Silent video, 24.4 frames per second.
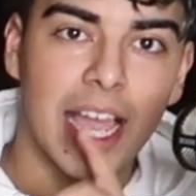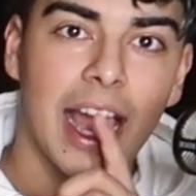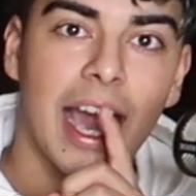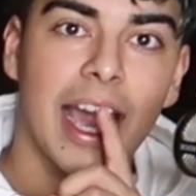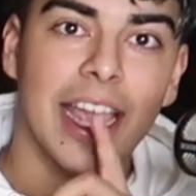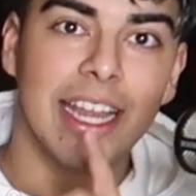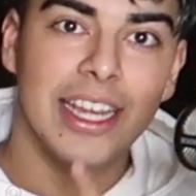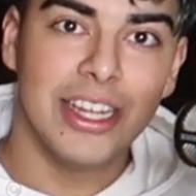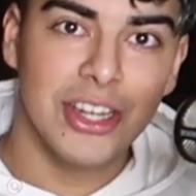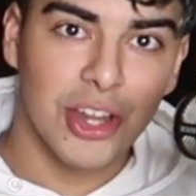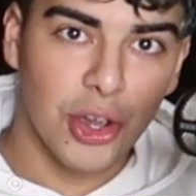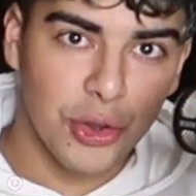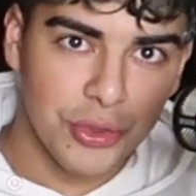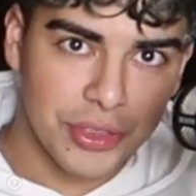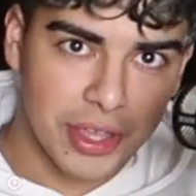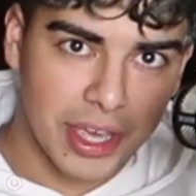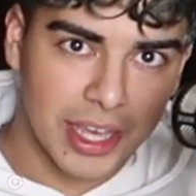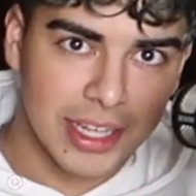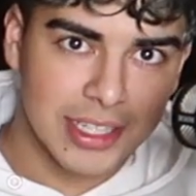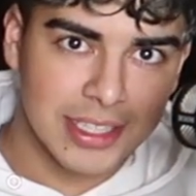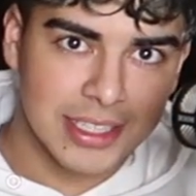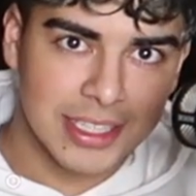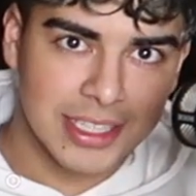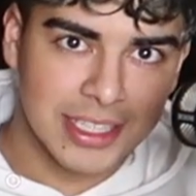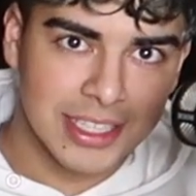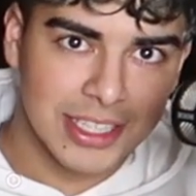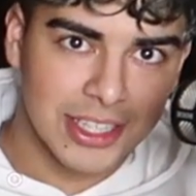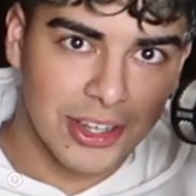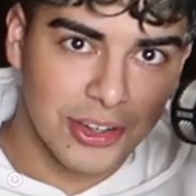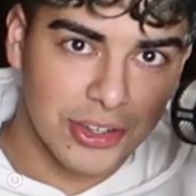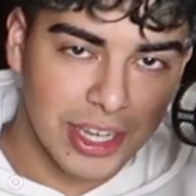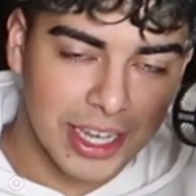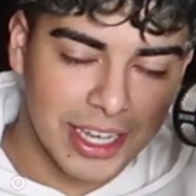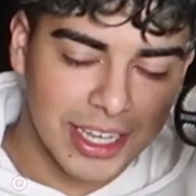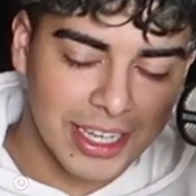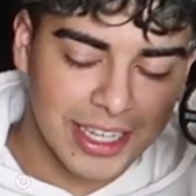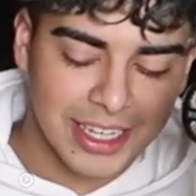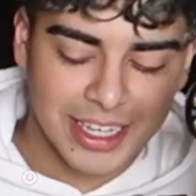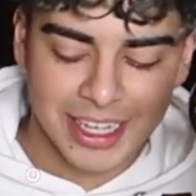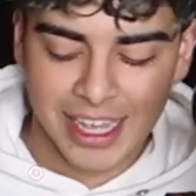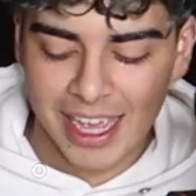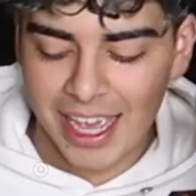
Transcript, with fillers: I know that, okay?